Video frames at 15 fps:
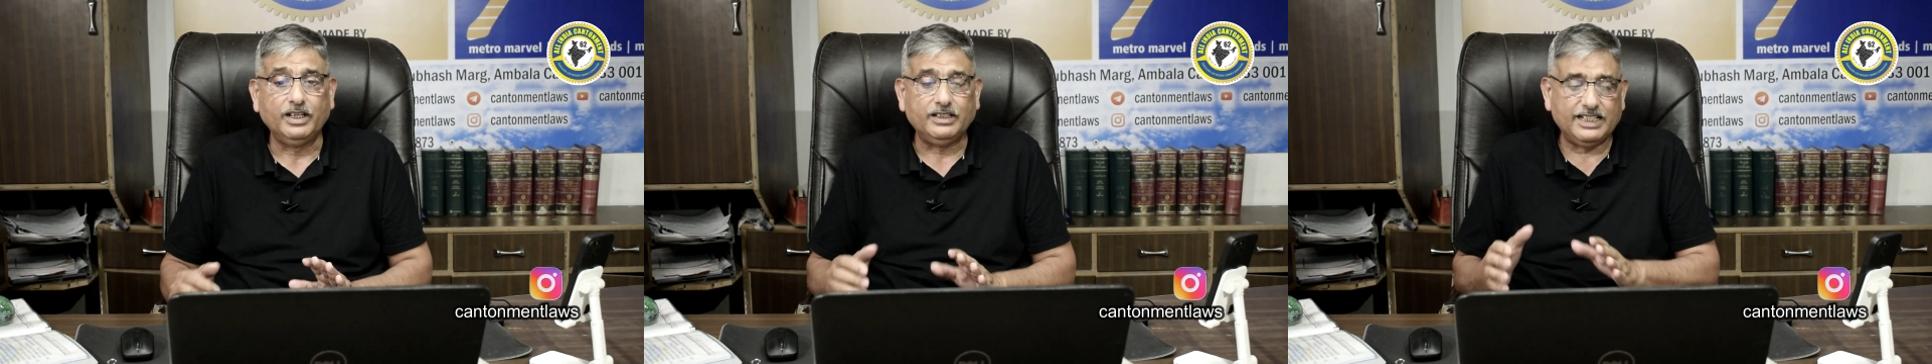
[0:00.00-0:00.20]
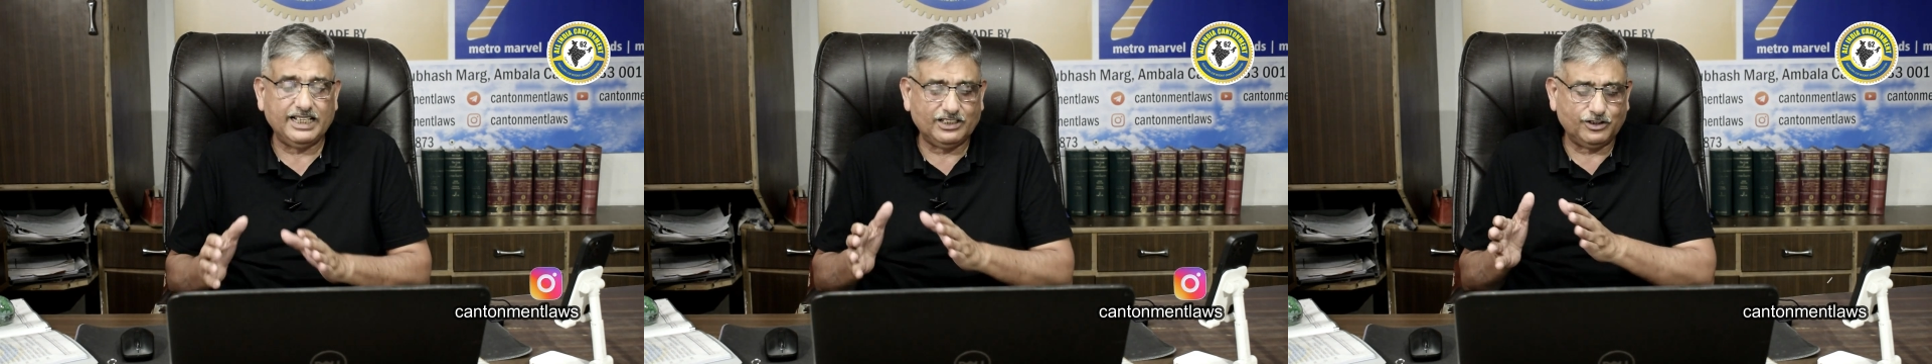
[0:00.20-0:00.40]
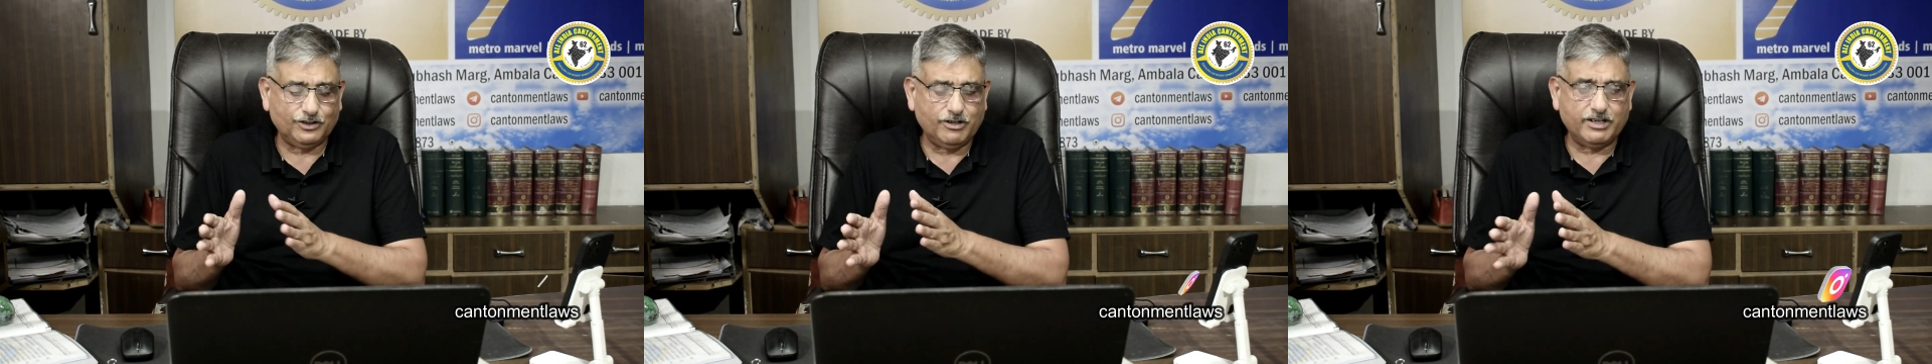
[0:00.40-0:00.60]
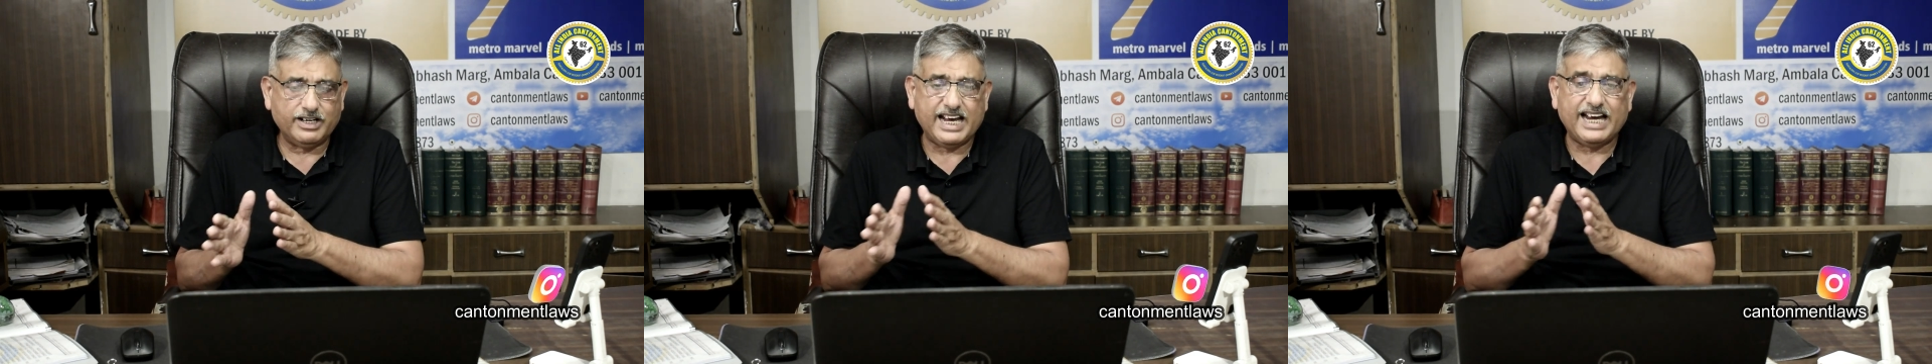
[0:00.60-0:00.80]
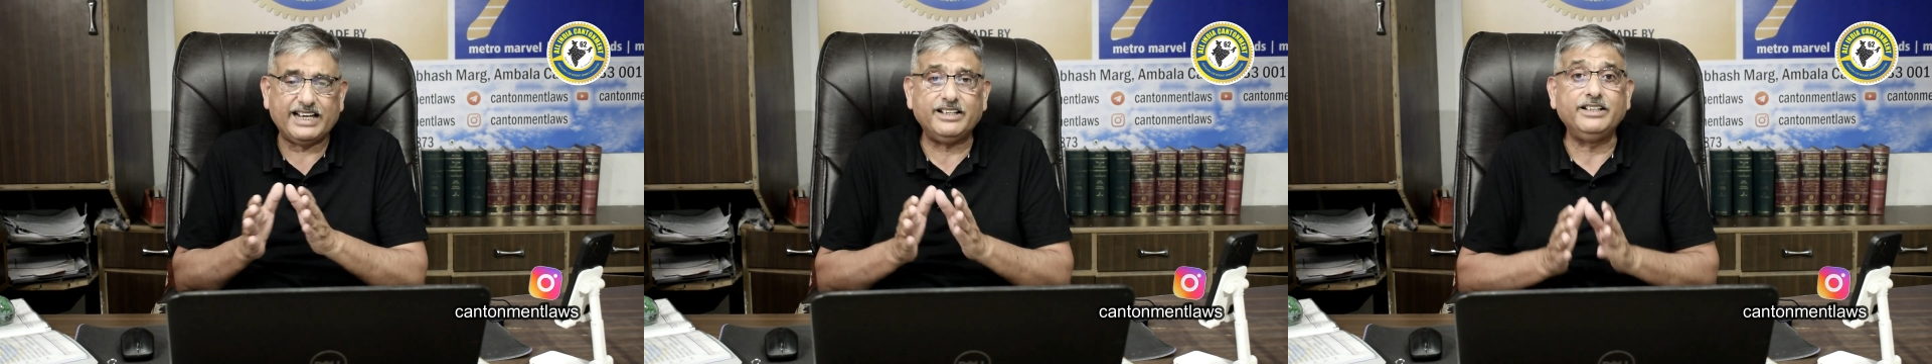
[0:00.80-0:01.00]
That's not
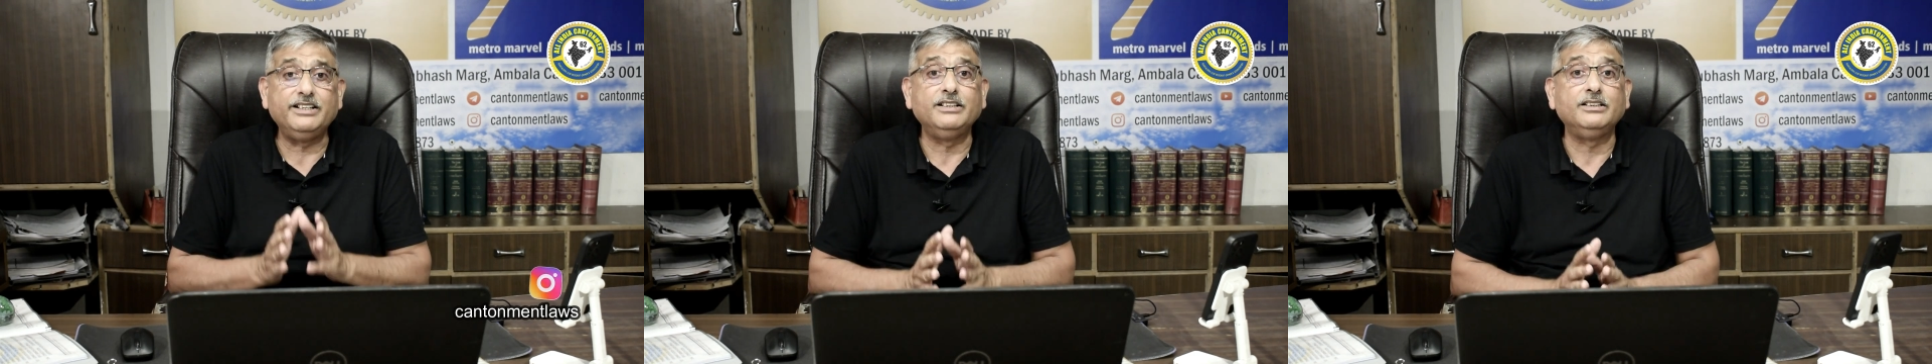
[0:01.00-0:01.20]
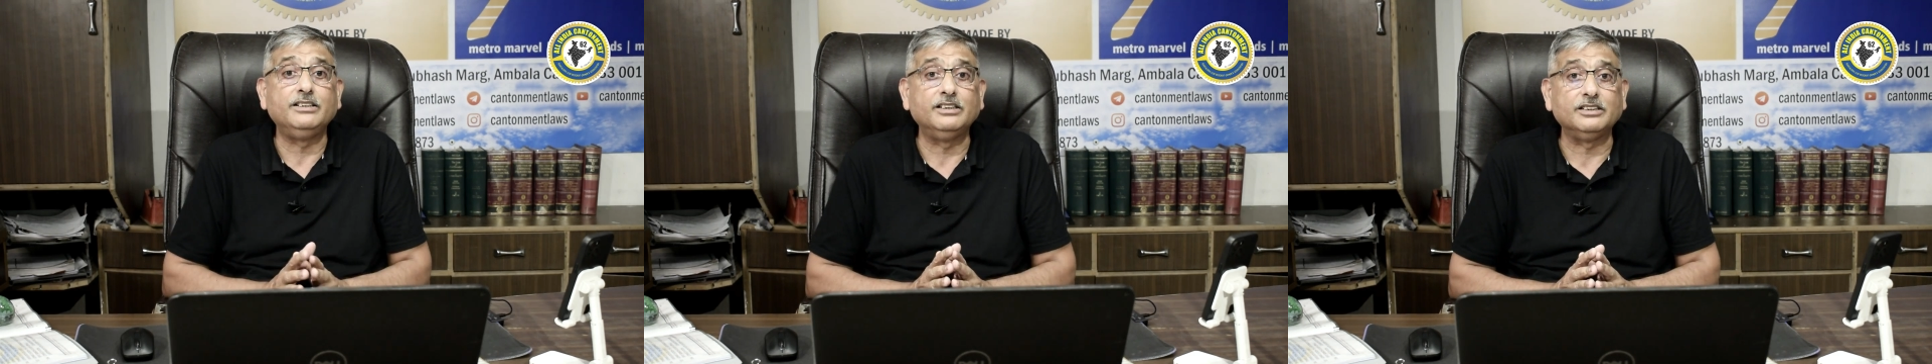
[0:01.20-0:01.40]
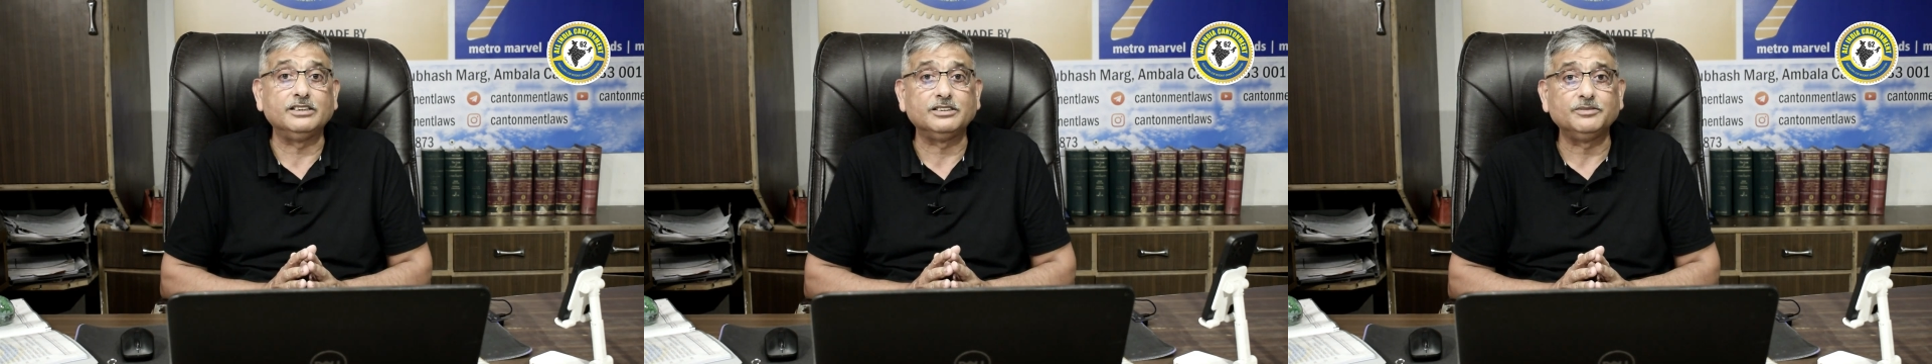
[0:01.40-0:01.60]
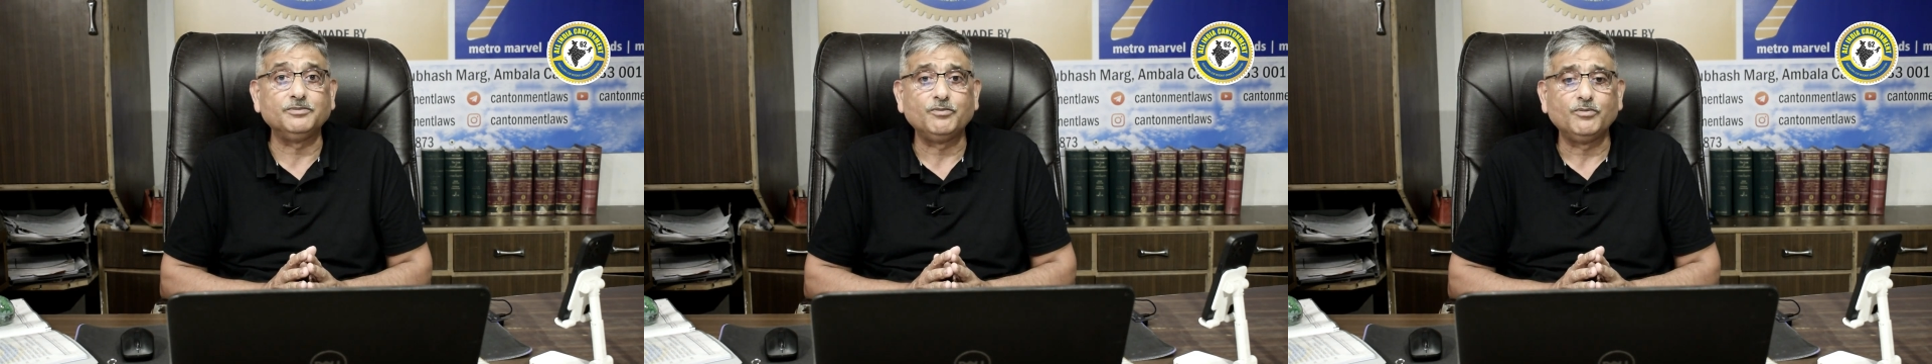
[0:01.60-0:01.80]
added in this.